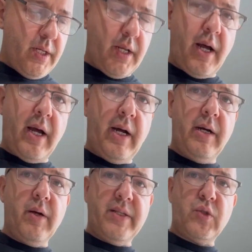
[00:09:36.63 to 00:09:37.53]

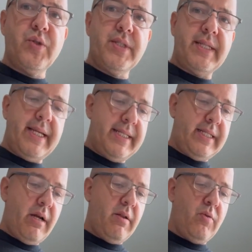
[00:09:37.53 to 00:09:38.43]
as soon as they
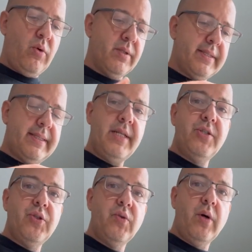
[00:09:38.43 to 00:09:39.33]
sell, it will
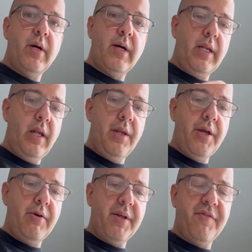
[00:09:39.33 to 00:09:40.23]
send you a little note.